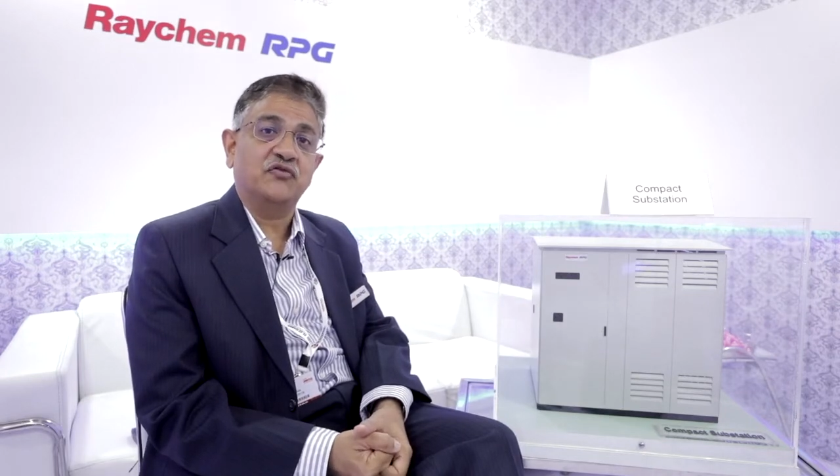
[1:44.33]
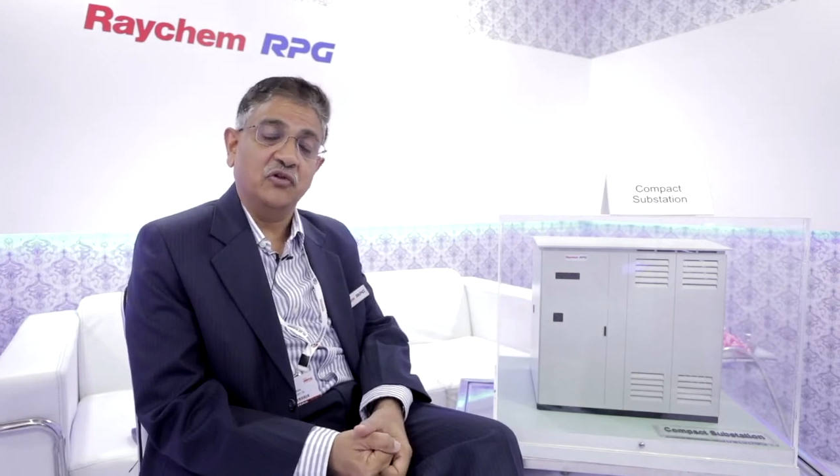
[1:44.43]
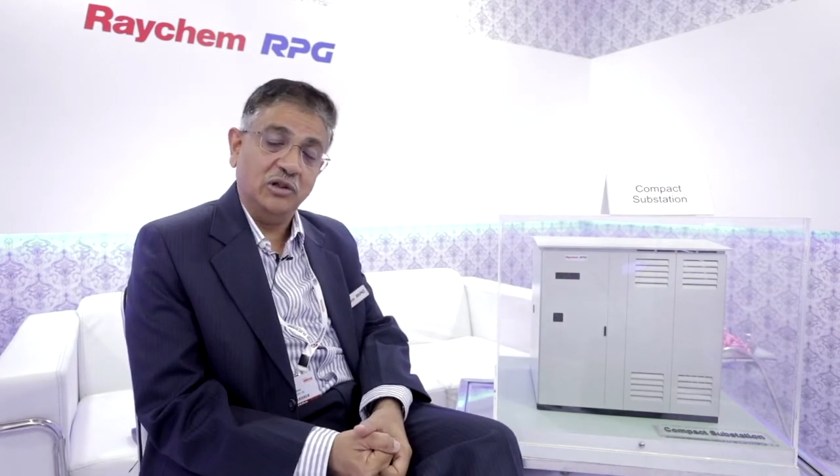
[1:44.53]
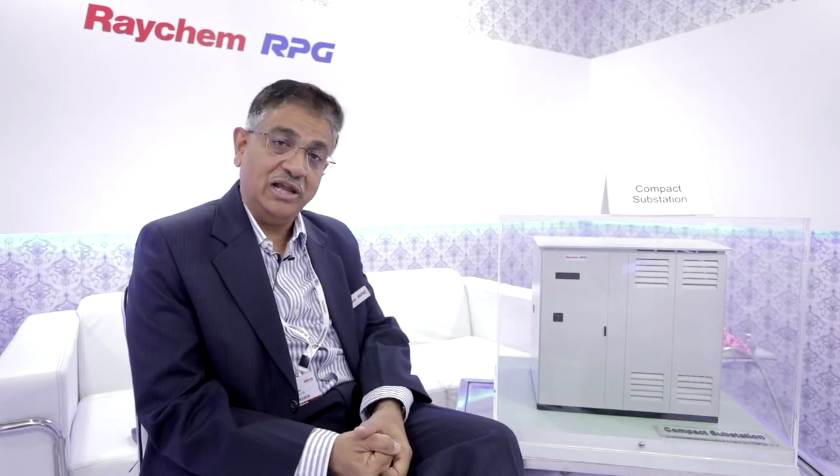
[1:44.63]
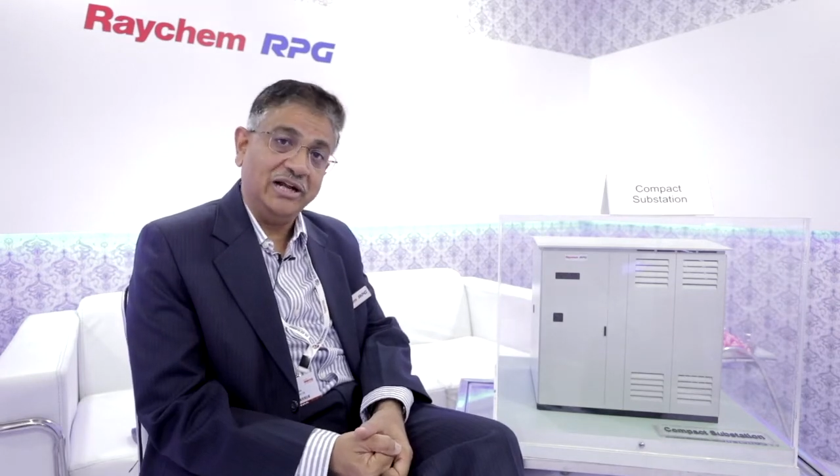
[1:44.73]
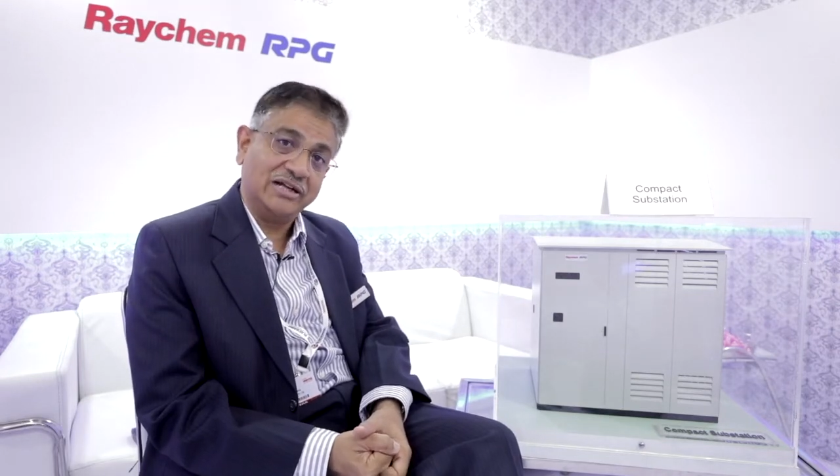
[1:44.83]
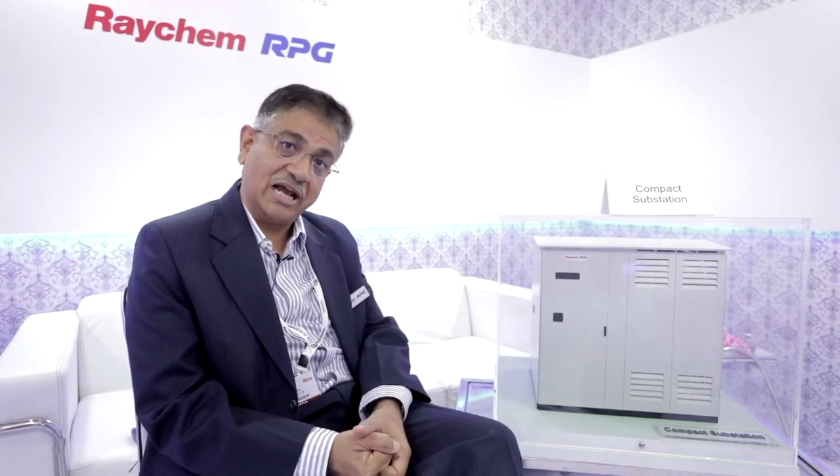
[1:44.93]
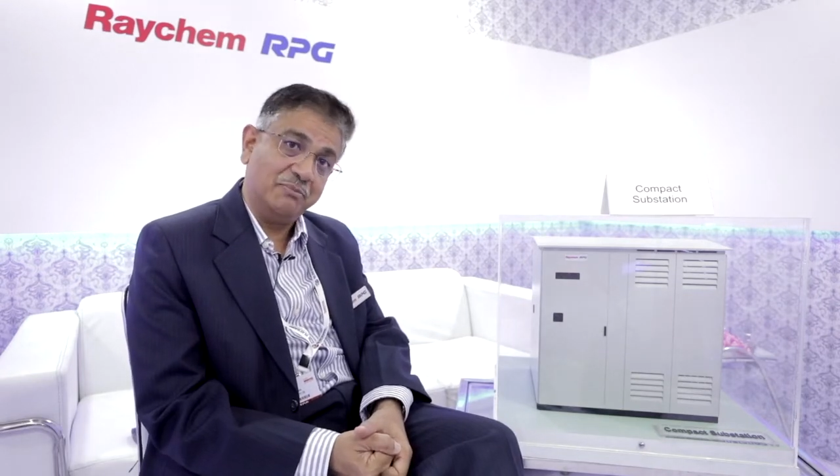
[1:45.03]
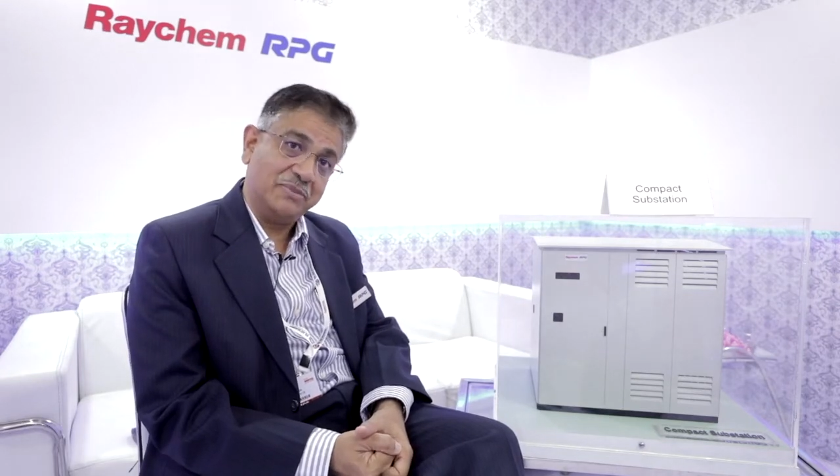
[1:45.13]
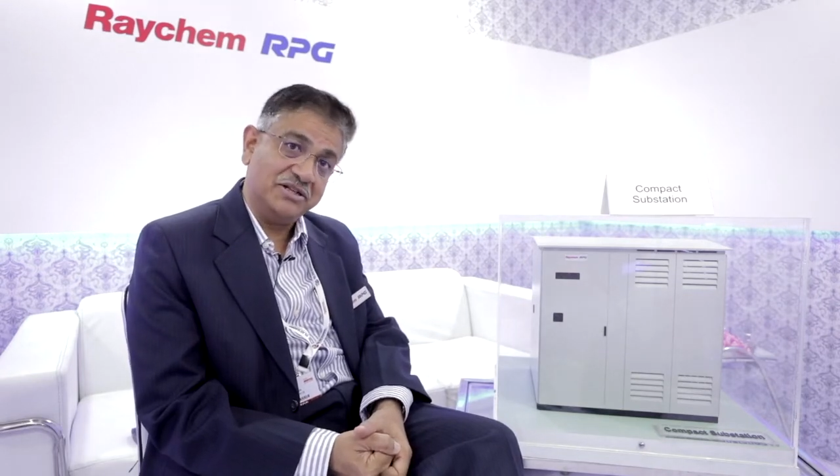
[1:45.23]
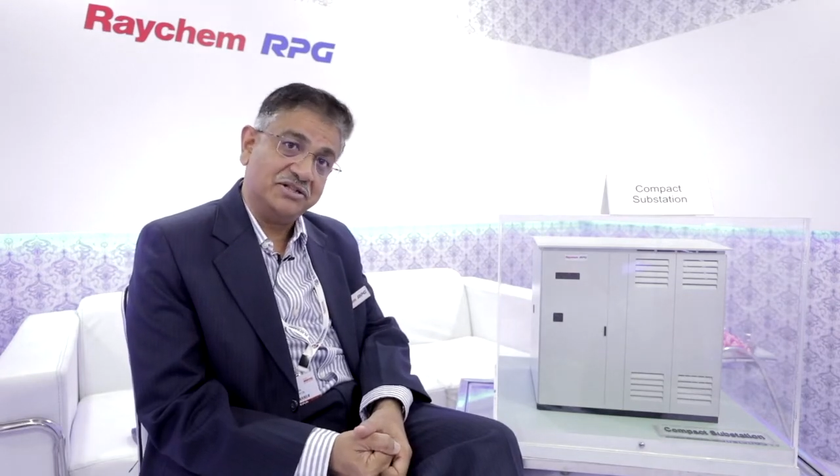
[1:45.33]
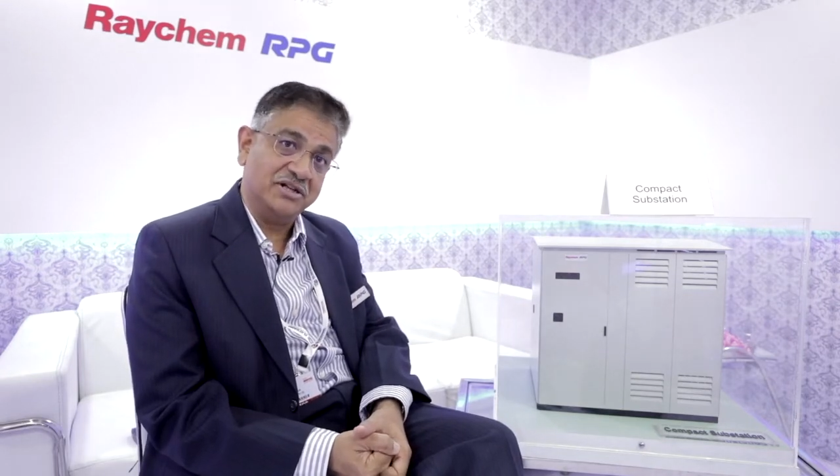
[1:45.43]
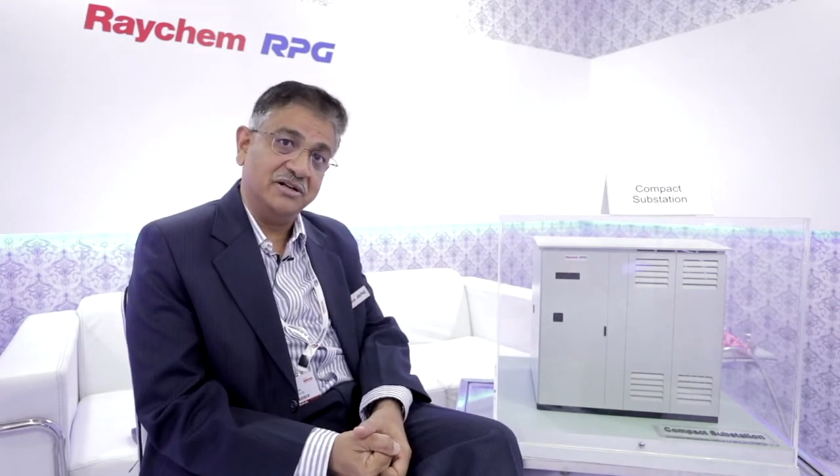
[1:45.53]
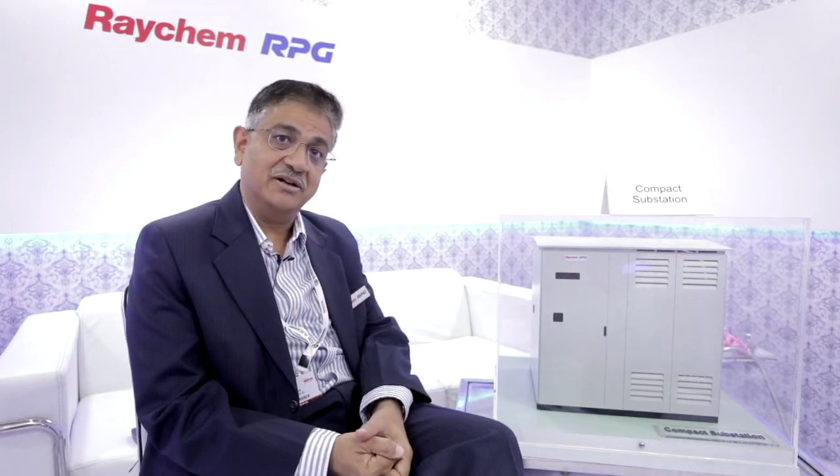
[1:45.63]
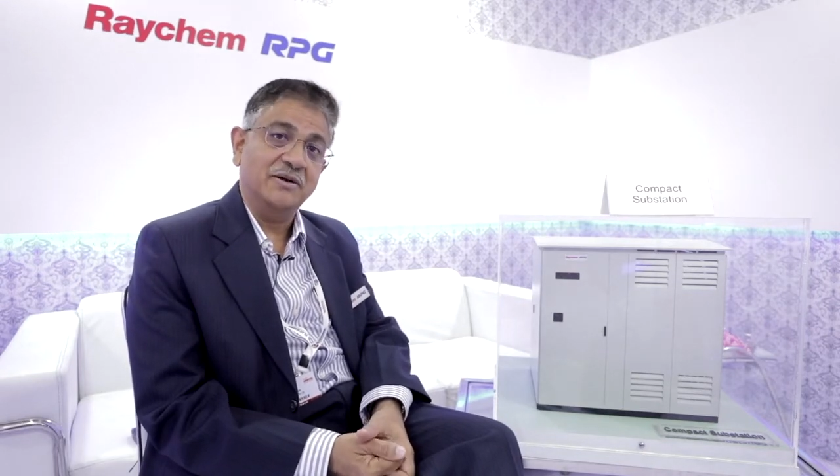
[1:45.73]
fully
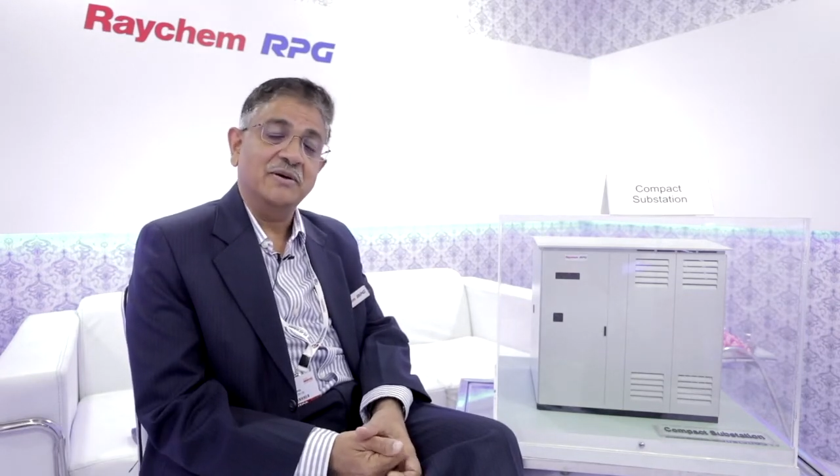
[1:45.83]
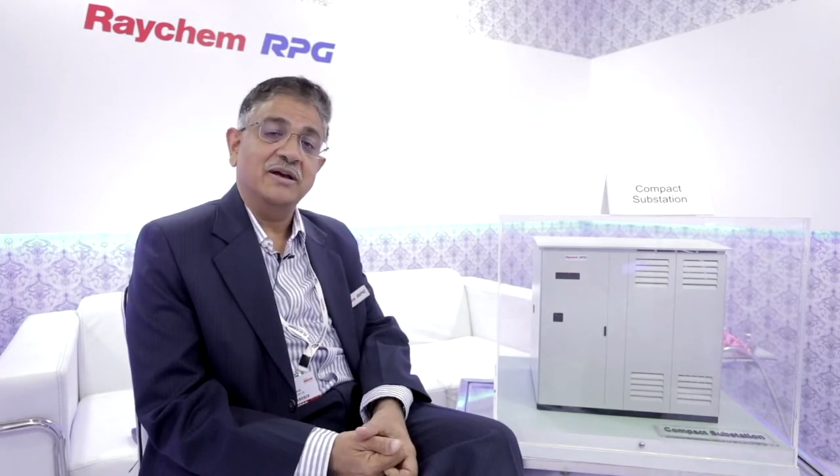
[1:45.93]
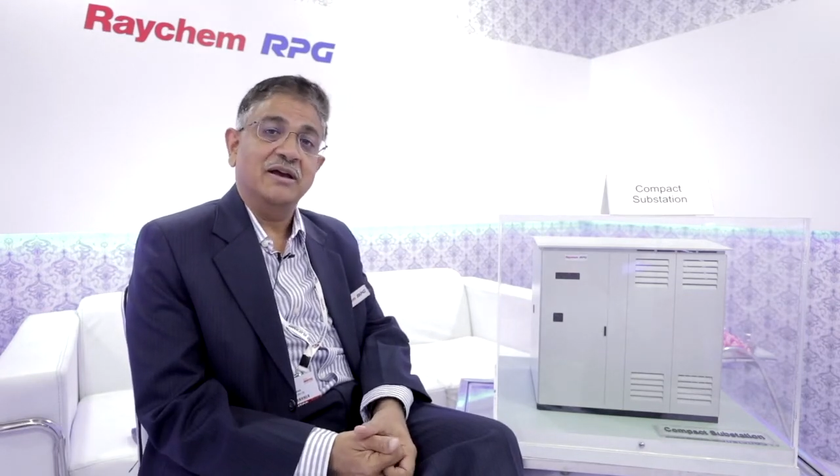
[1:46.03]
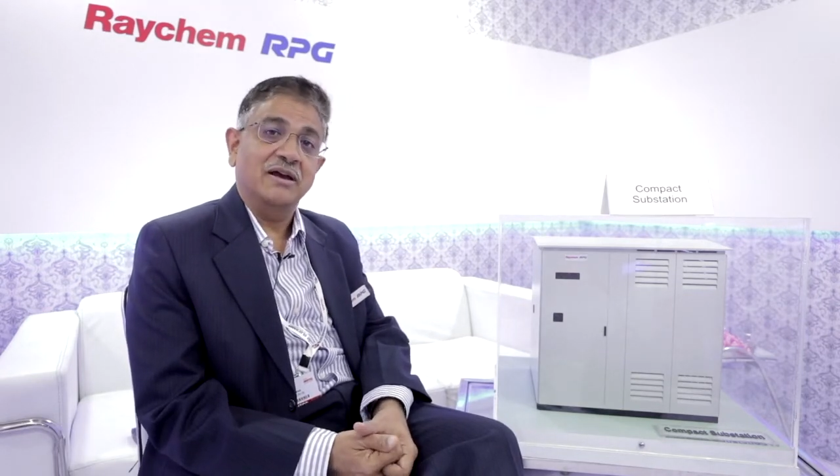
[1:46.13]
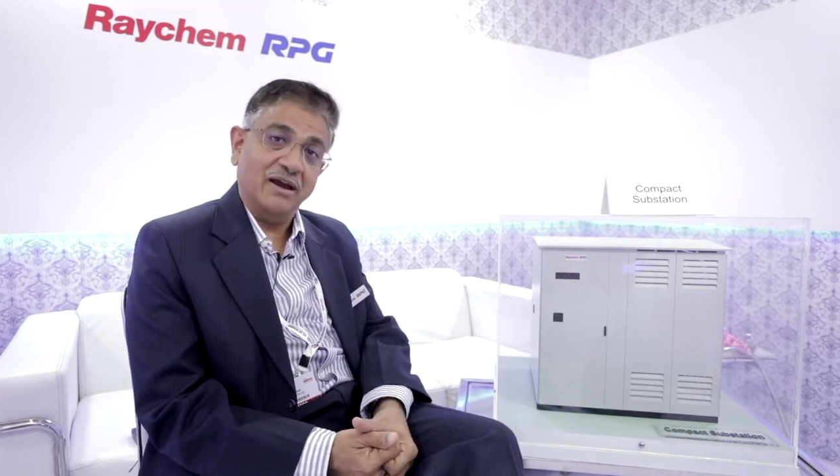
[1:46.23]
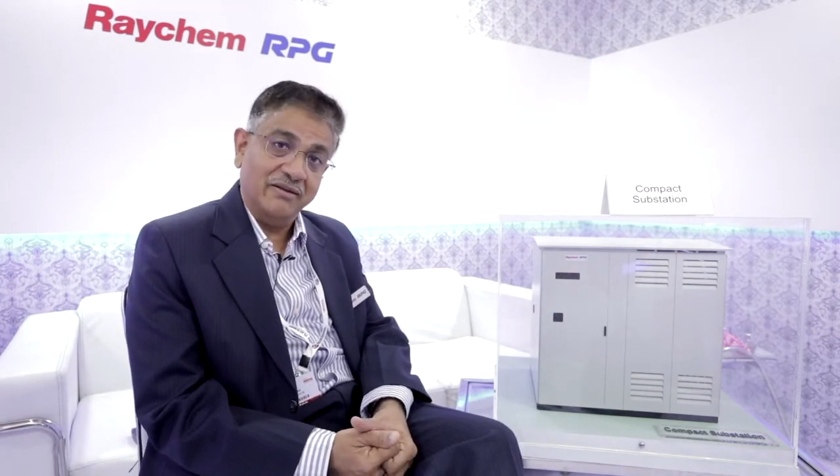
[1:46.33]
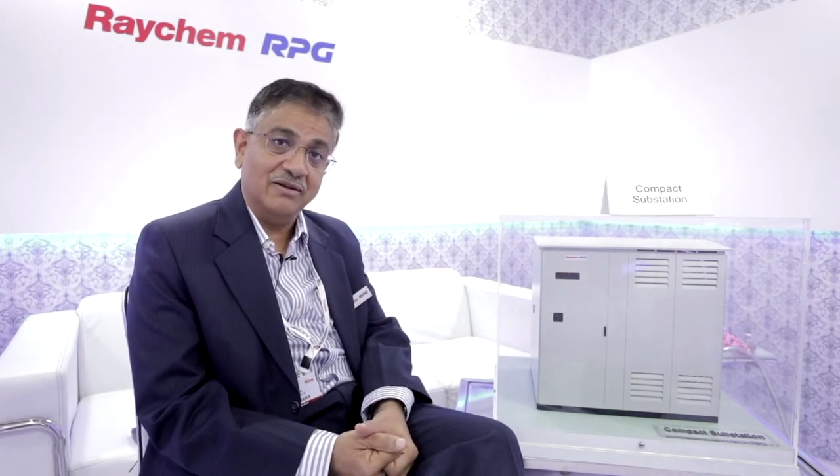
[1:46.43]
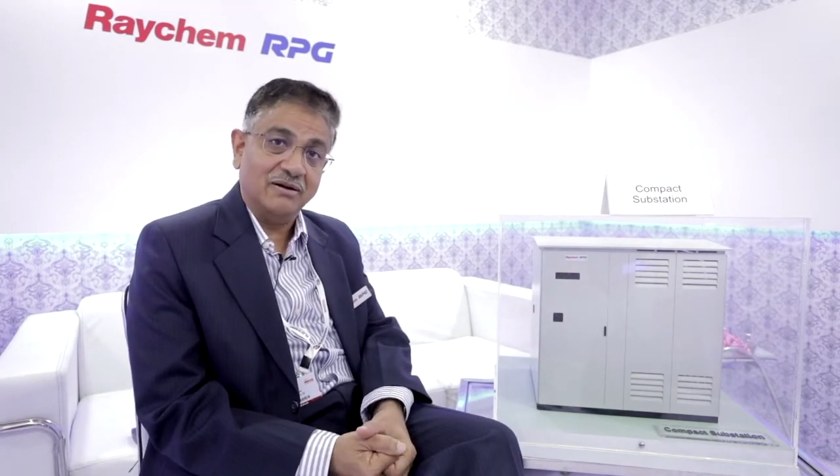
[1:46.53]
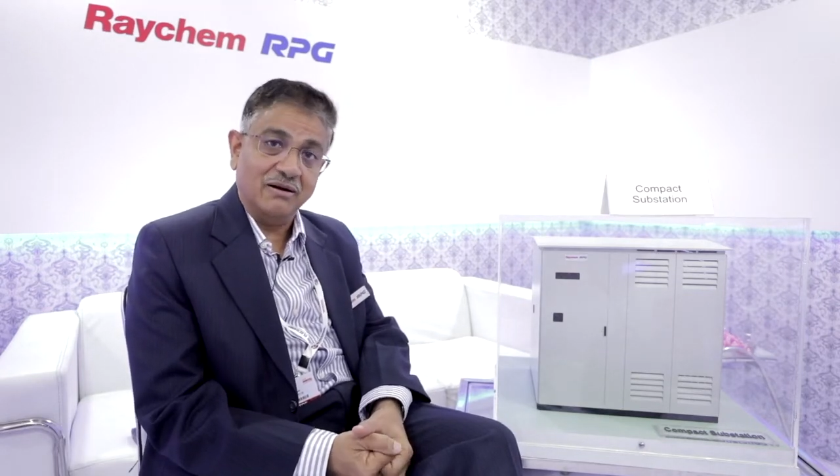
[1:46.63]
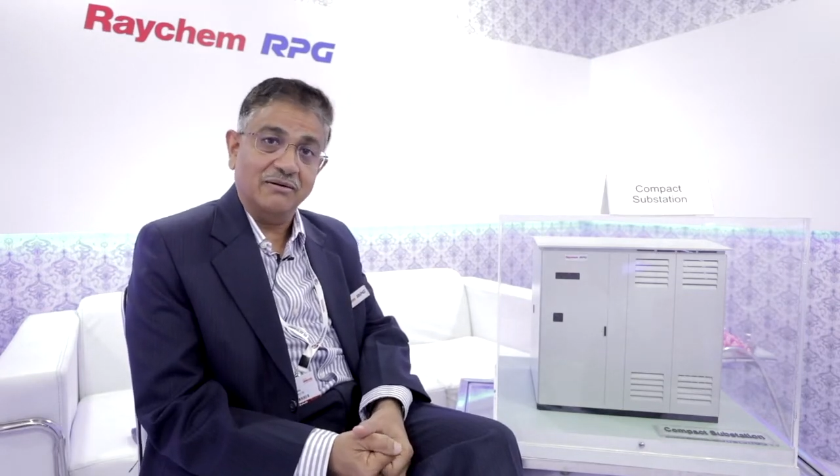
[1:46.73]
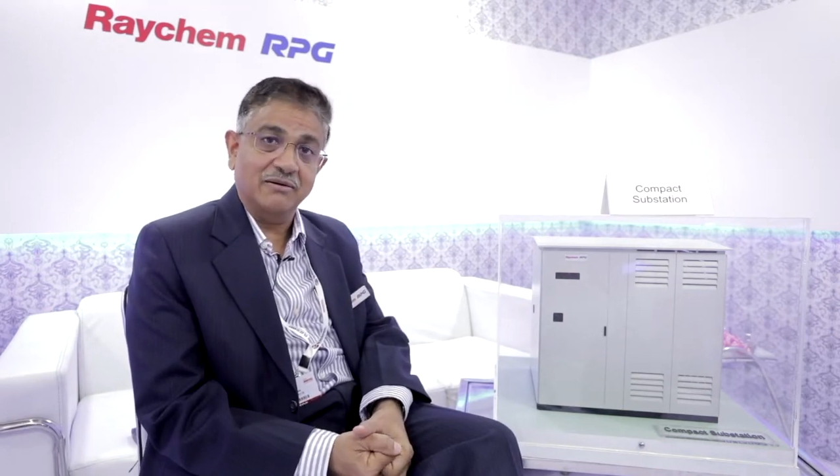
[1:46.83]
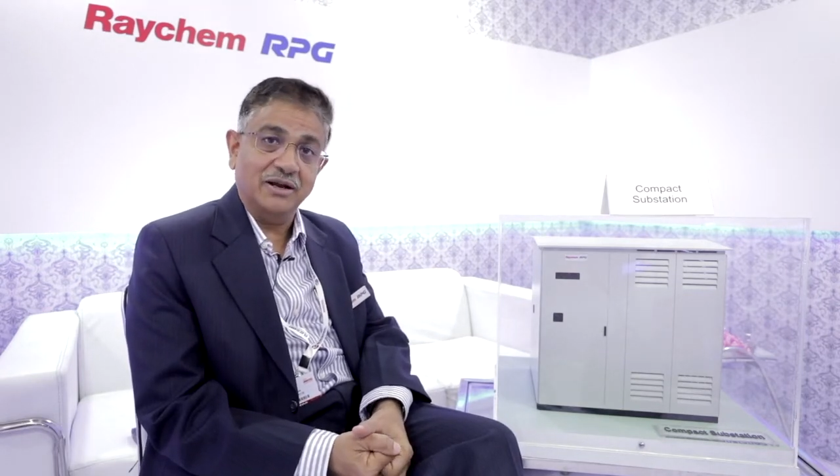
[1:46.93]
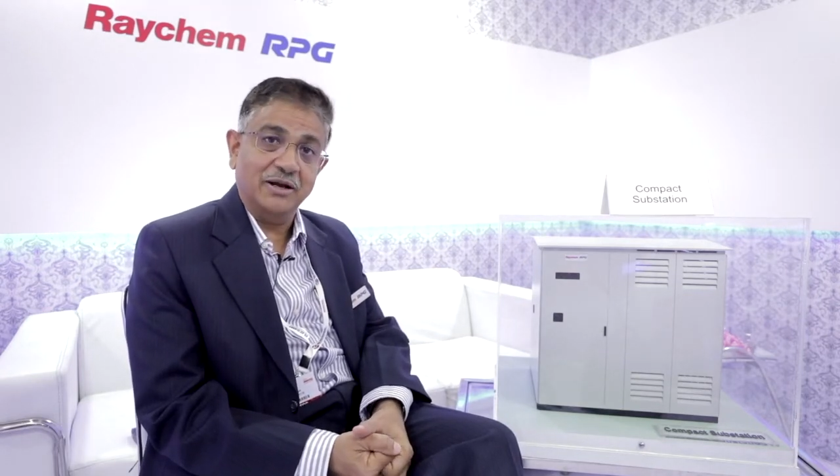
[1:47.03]
type-tested in the country.